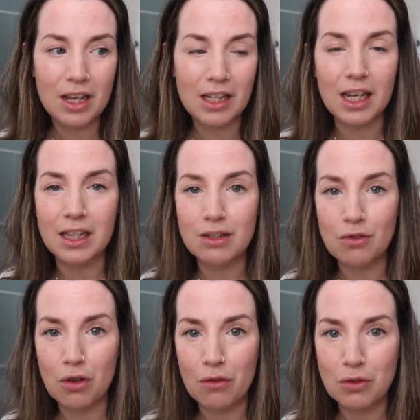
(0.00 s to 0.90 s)
getting this
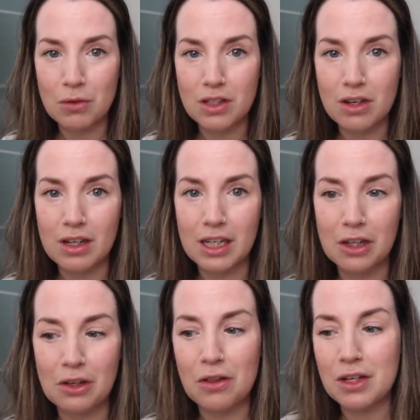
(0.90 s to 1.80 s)
vlog off to a start and
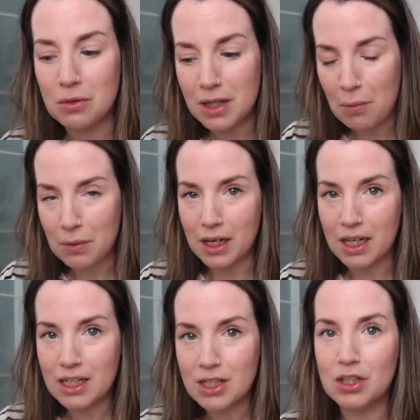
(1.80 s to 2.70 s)
letting you know that's what's
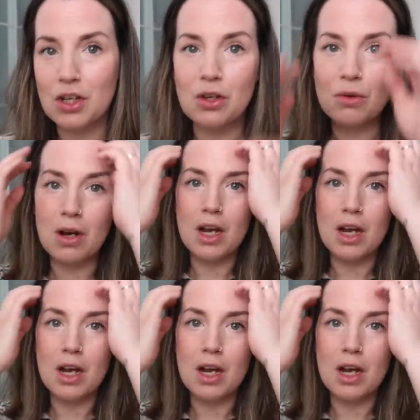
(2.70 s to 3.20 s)
happening. So